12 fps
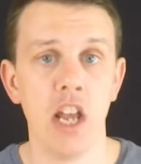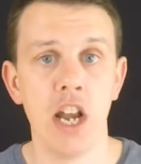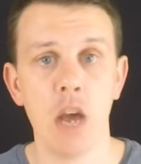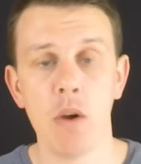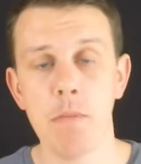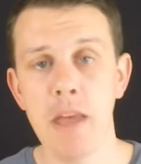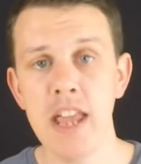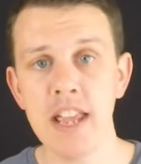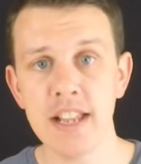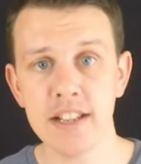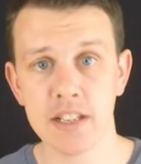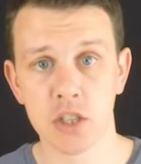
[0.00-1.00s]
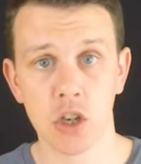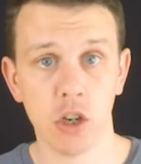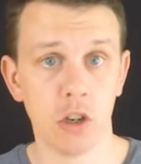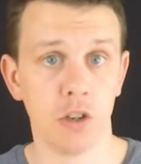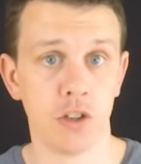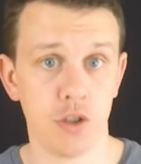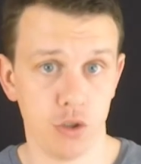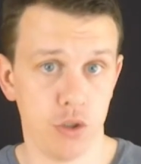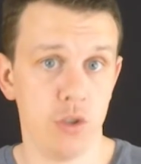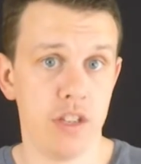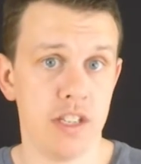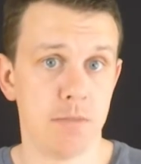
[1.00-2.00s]
Now, when making this cut
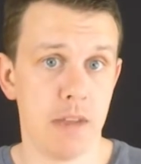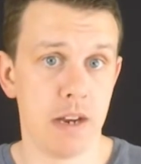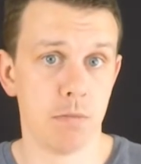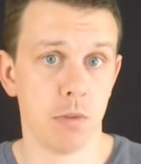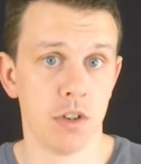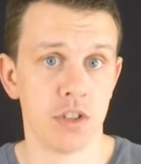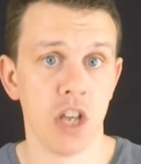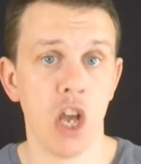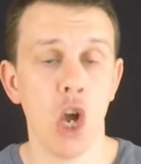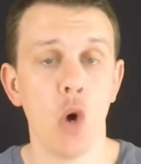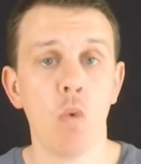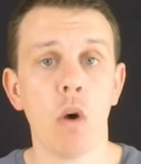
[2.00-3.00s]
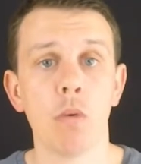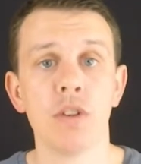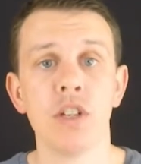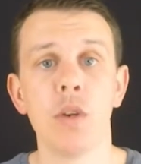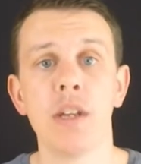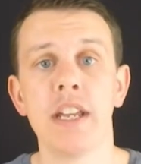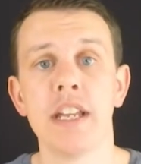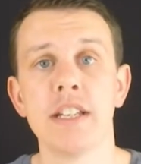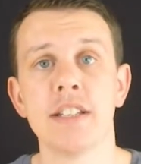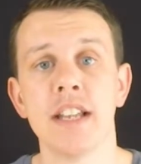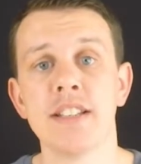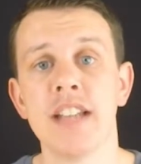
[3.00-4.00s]
through these members, what we're doing
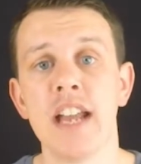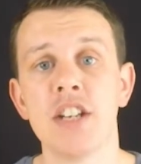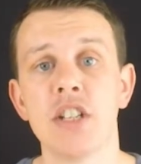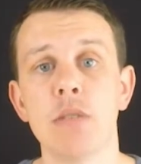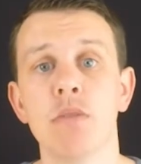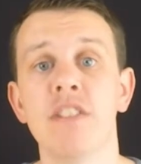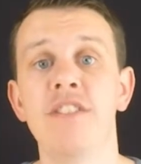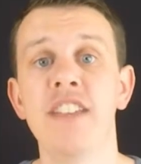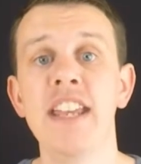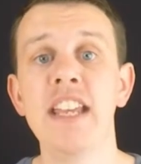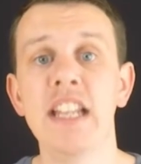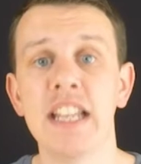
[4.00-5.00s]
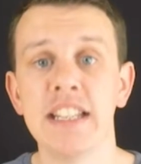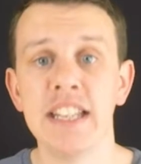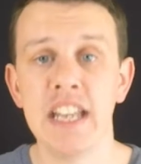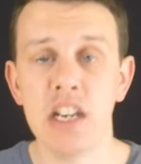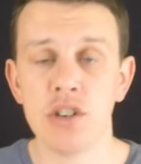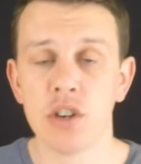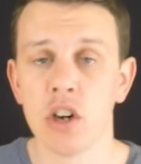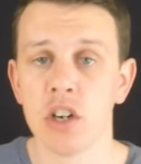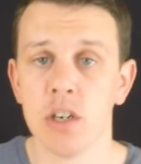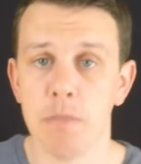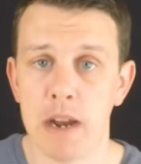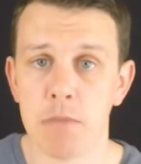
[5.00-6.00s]
is essentially revealing the
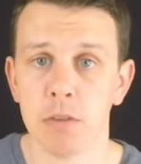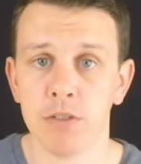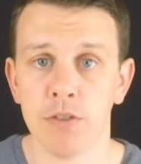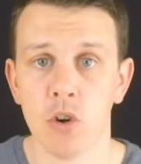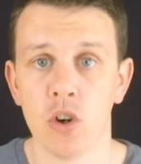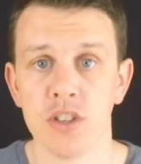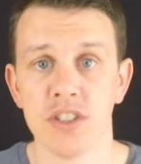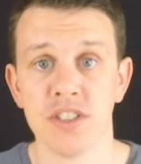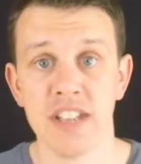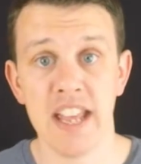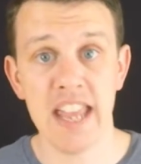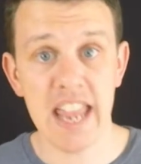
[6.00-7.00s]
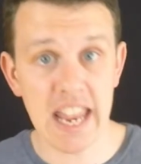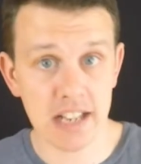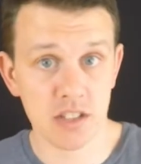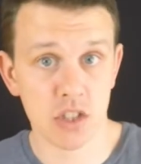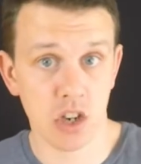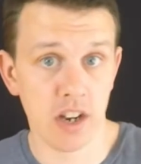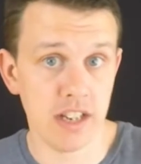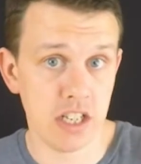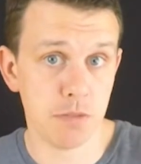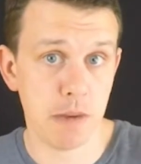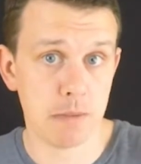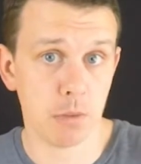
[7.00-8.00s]
internal member forces inside
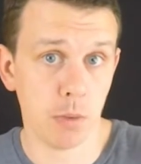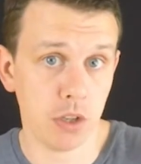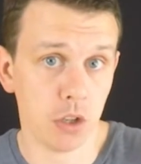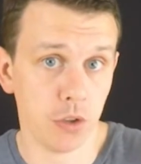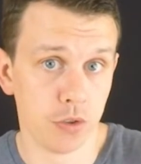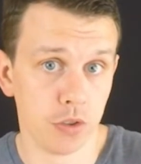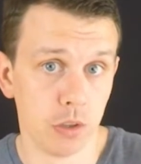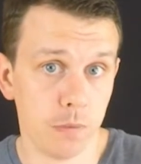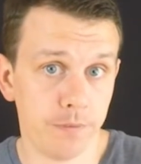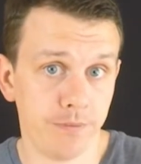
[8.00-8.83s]
each member we cut through.